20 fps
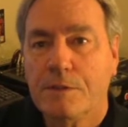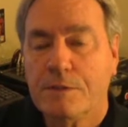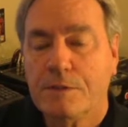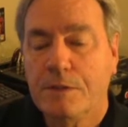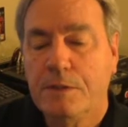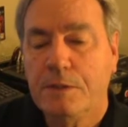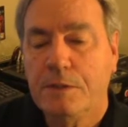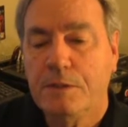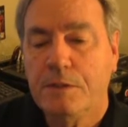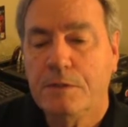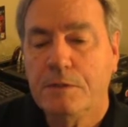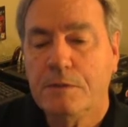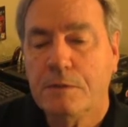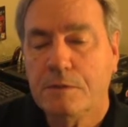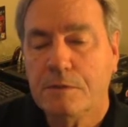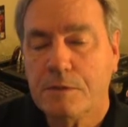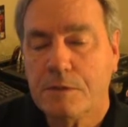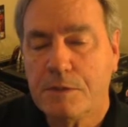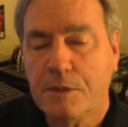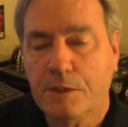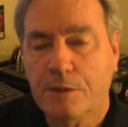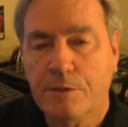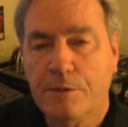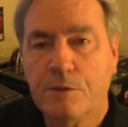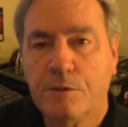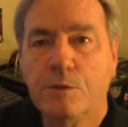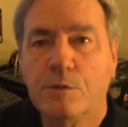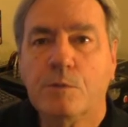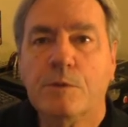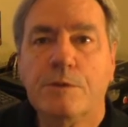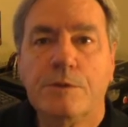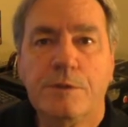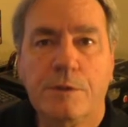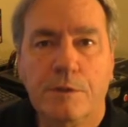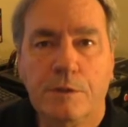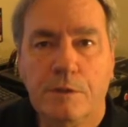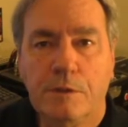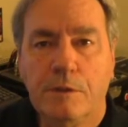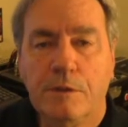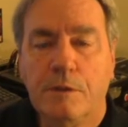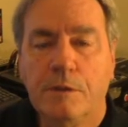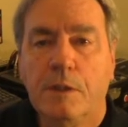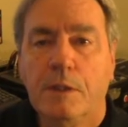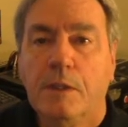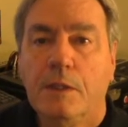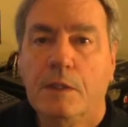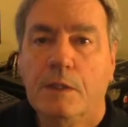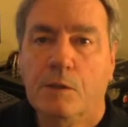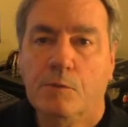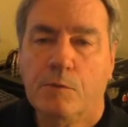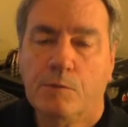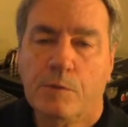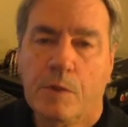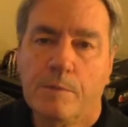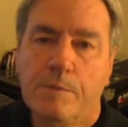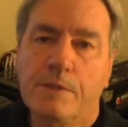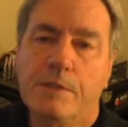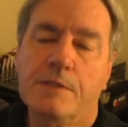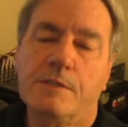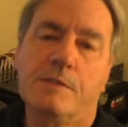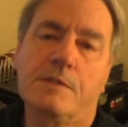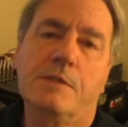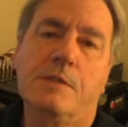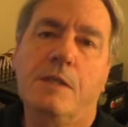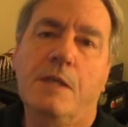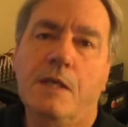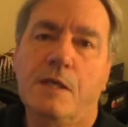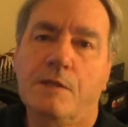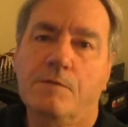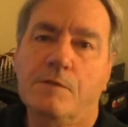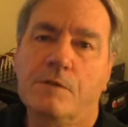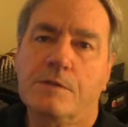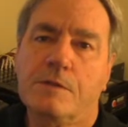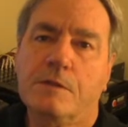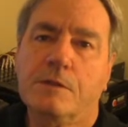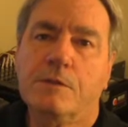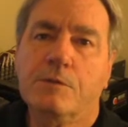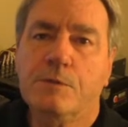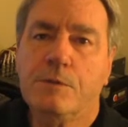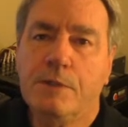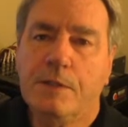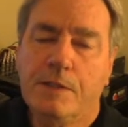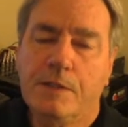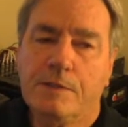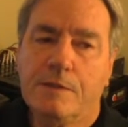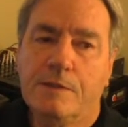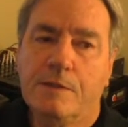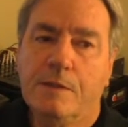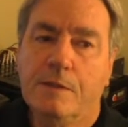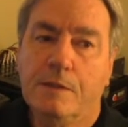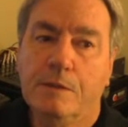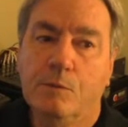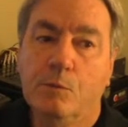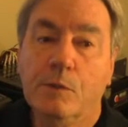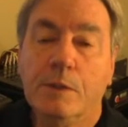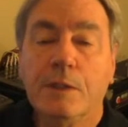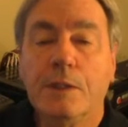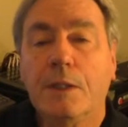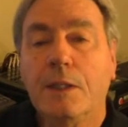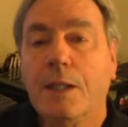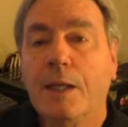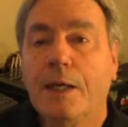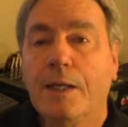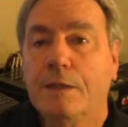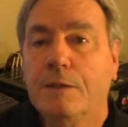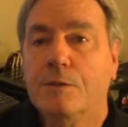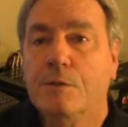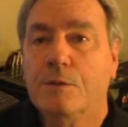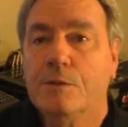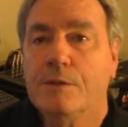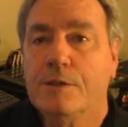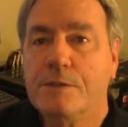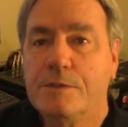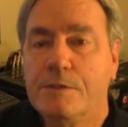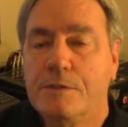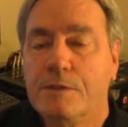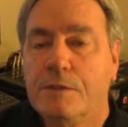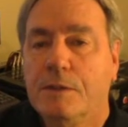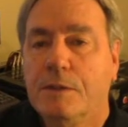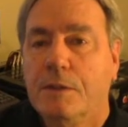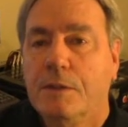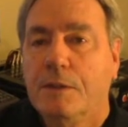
the cylinder would turn, it would rub against the canvas and create a wind-like noise.